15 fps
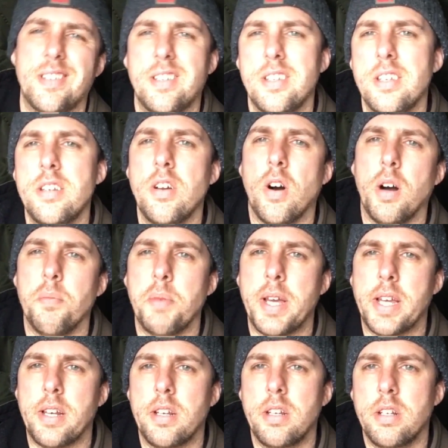you know what I
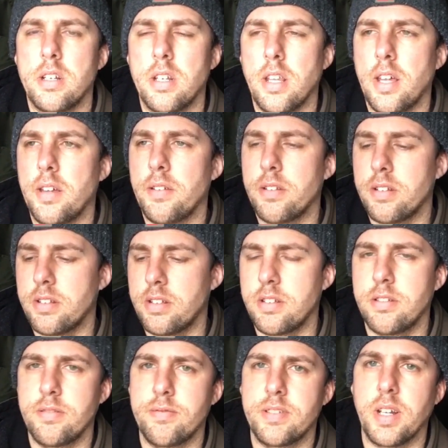mean,
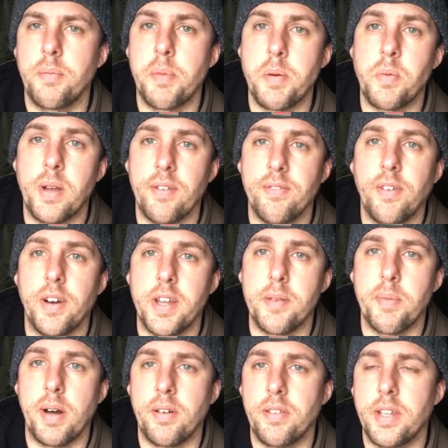some people get funny
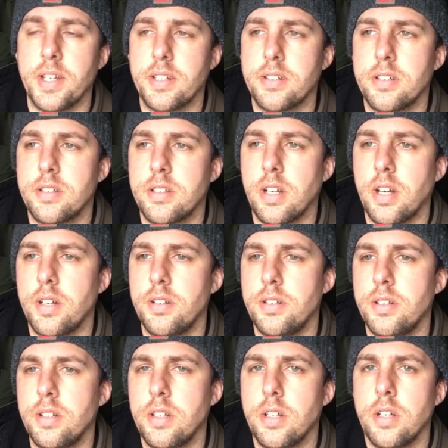about things. So
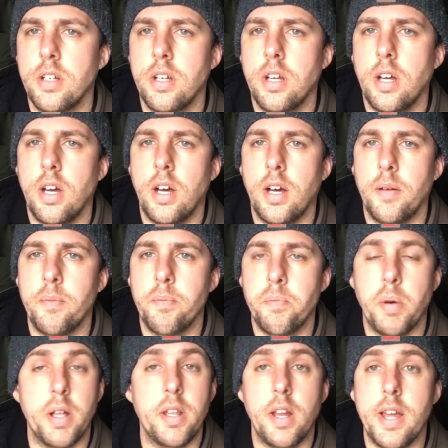
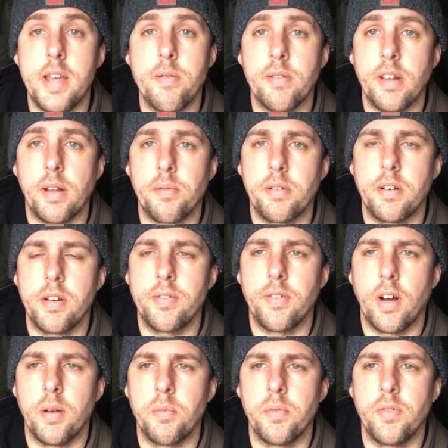but no, he was absolutely
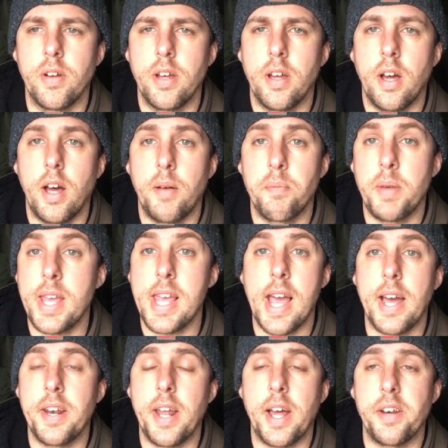fine with it. He
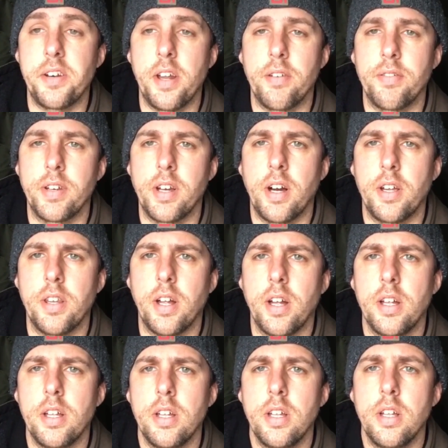hadn't had nothing either.
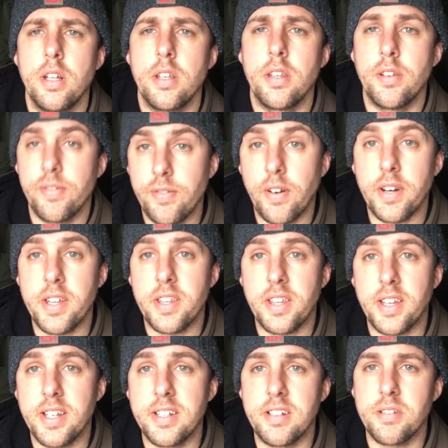The funny
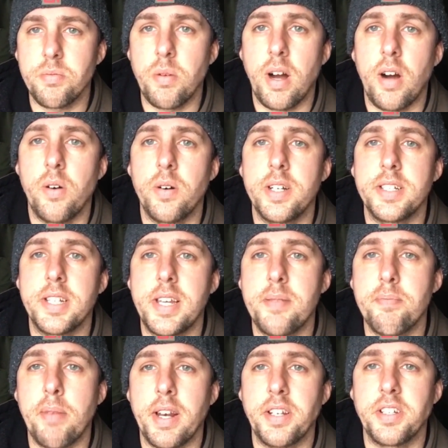thing is as well, is he
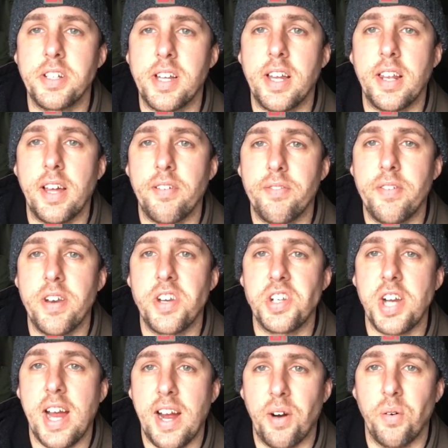managed to get that fish
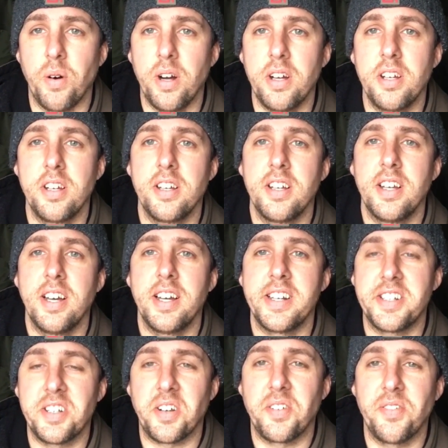out and he
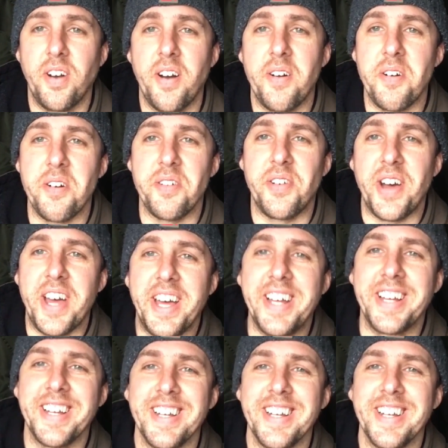took a photo of it.